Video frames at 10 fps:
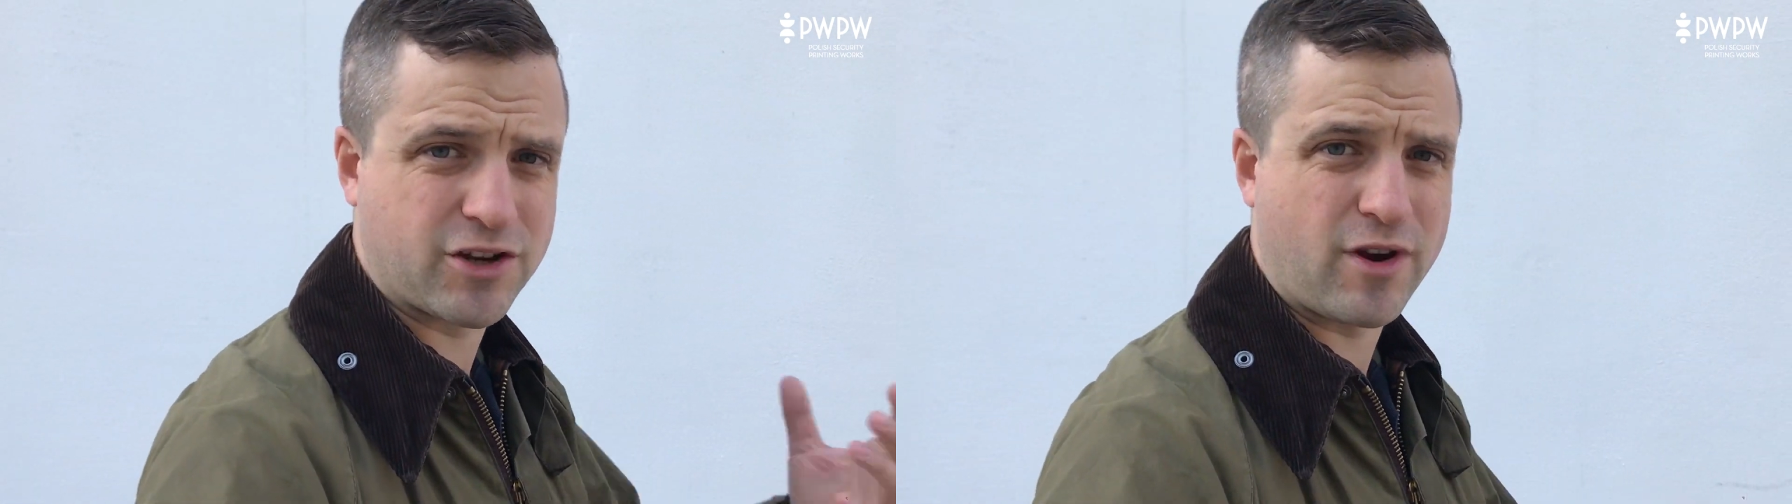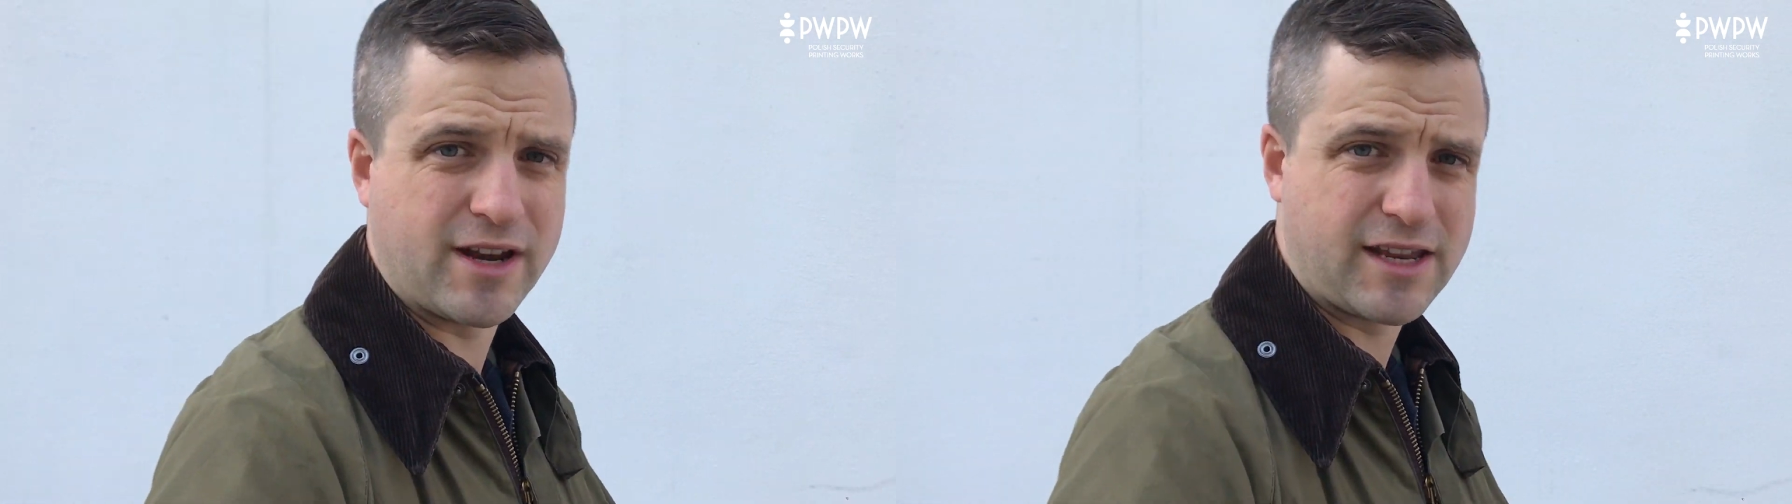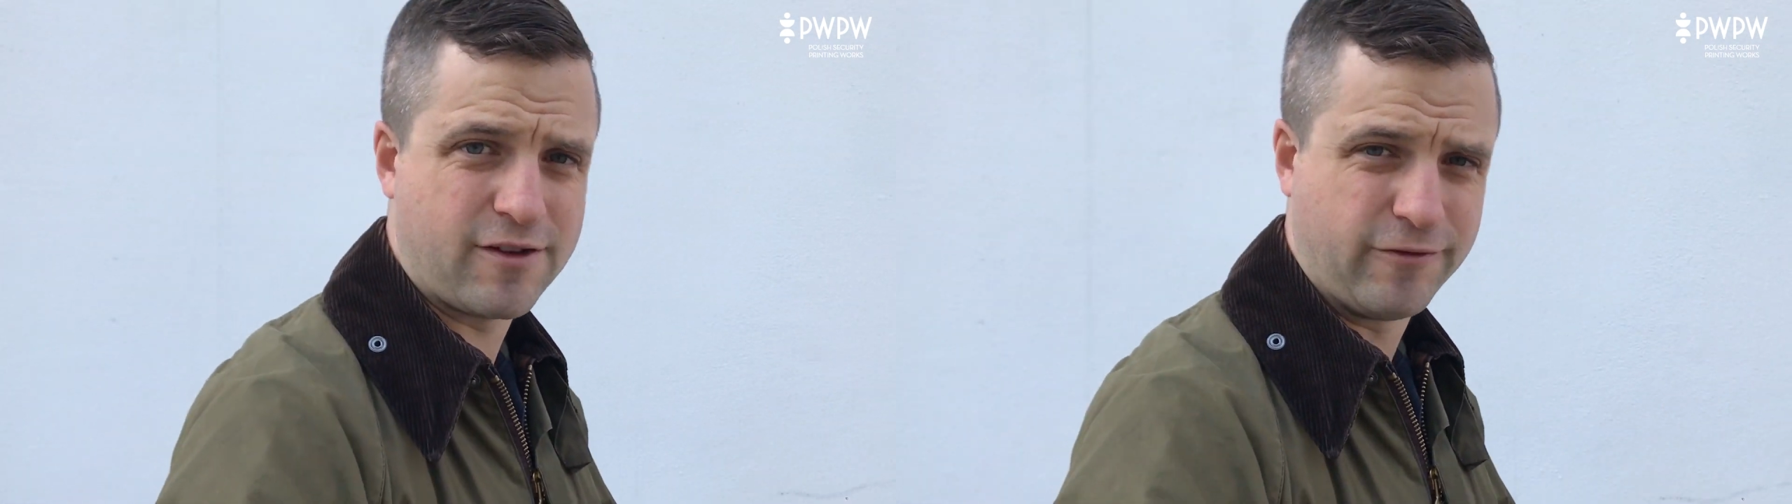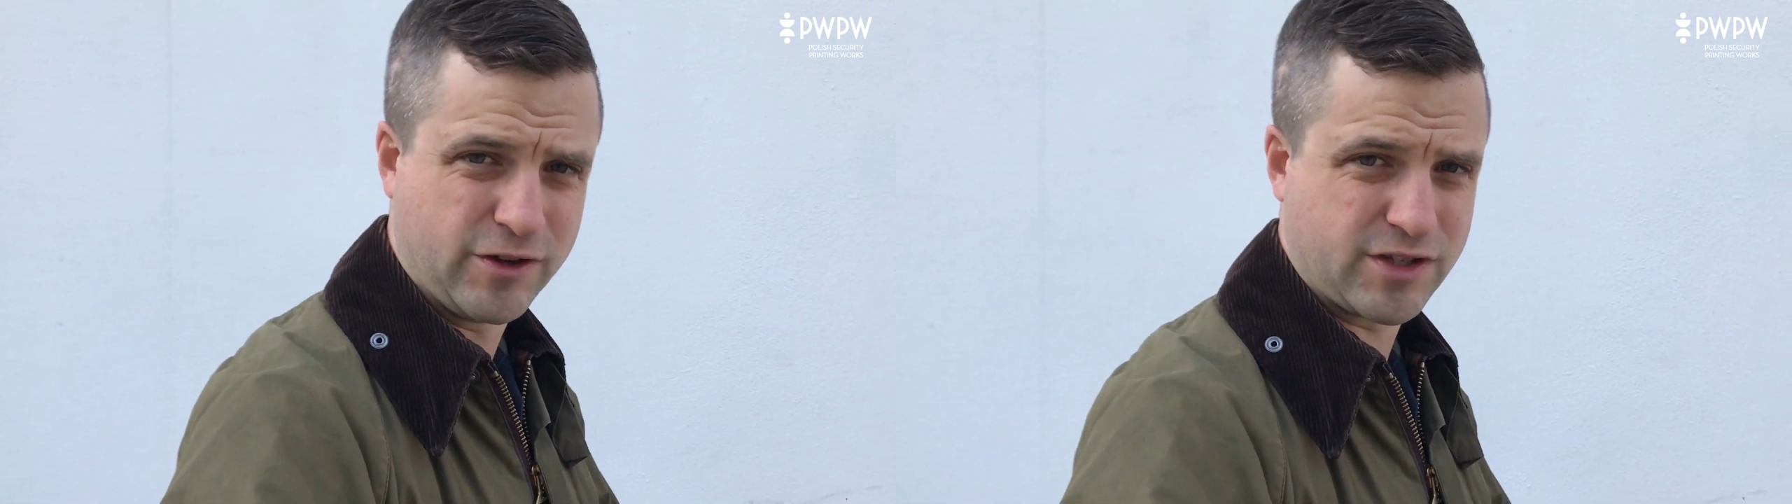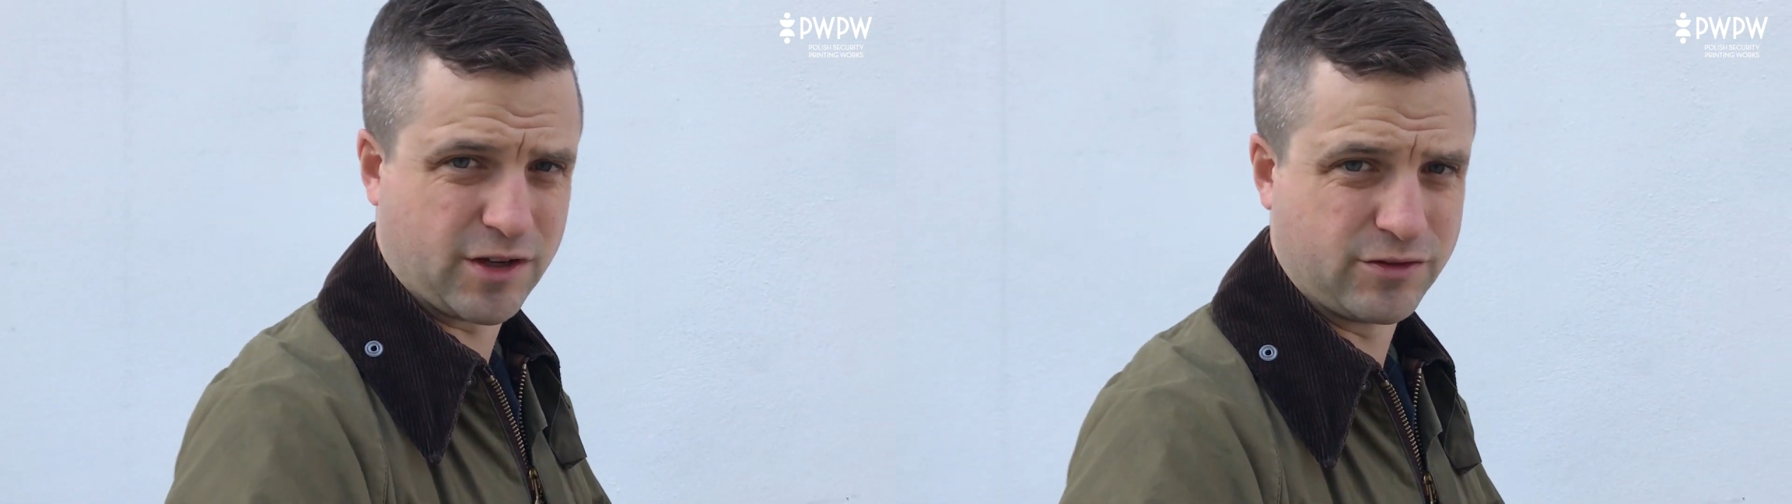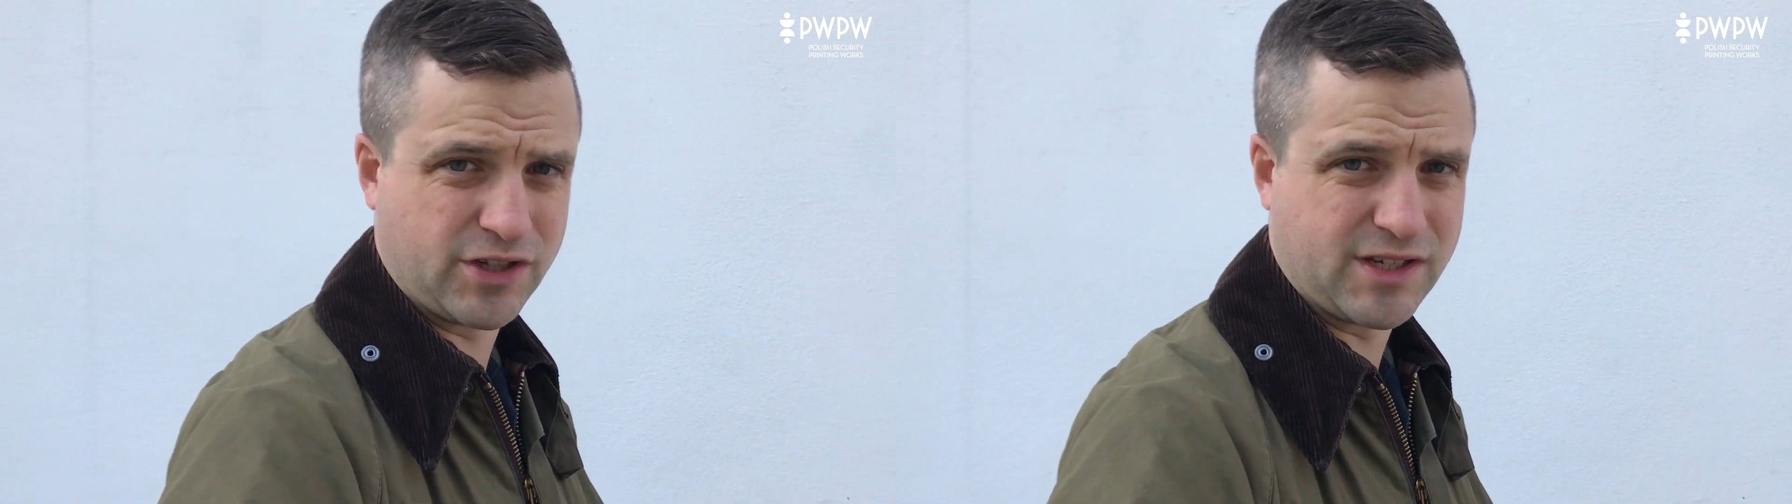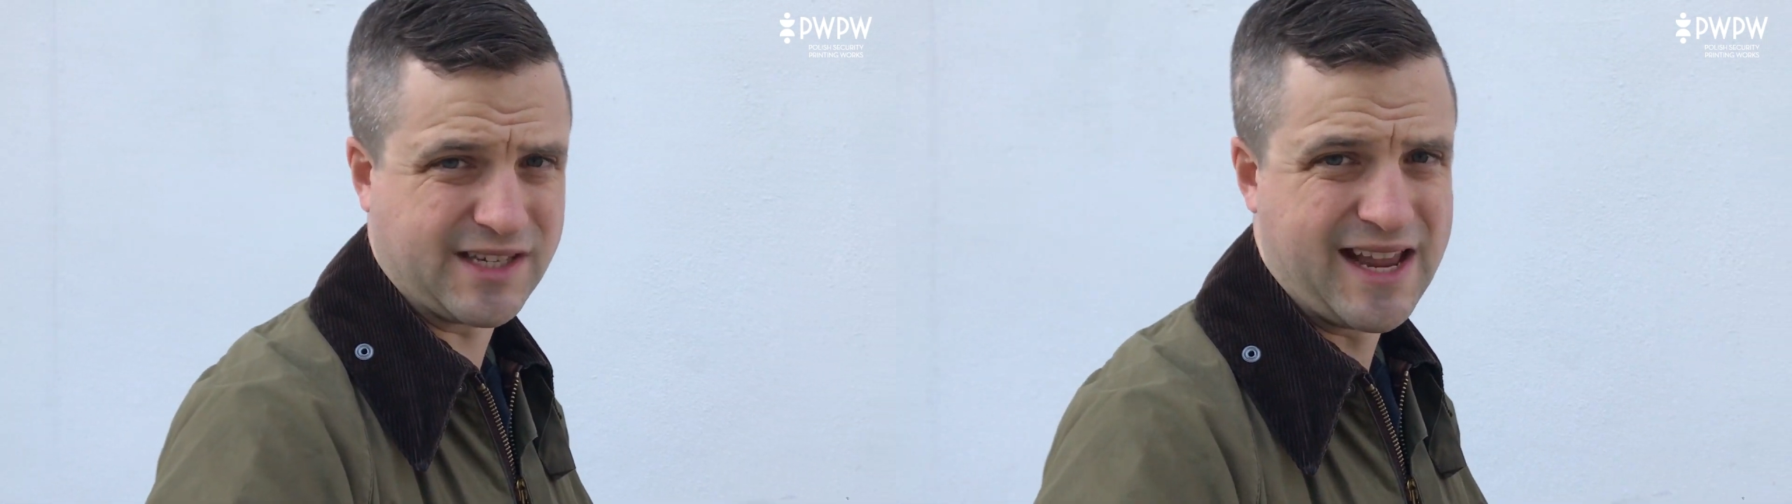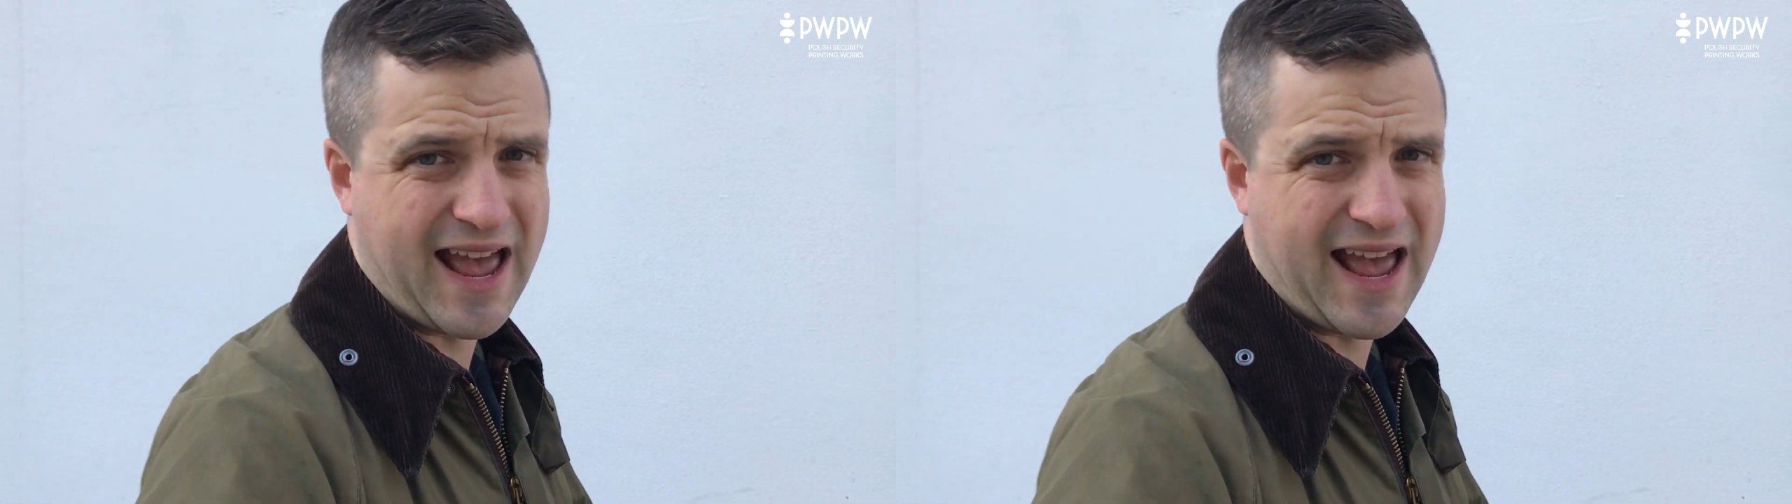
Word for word: Grenadier foot soldiers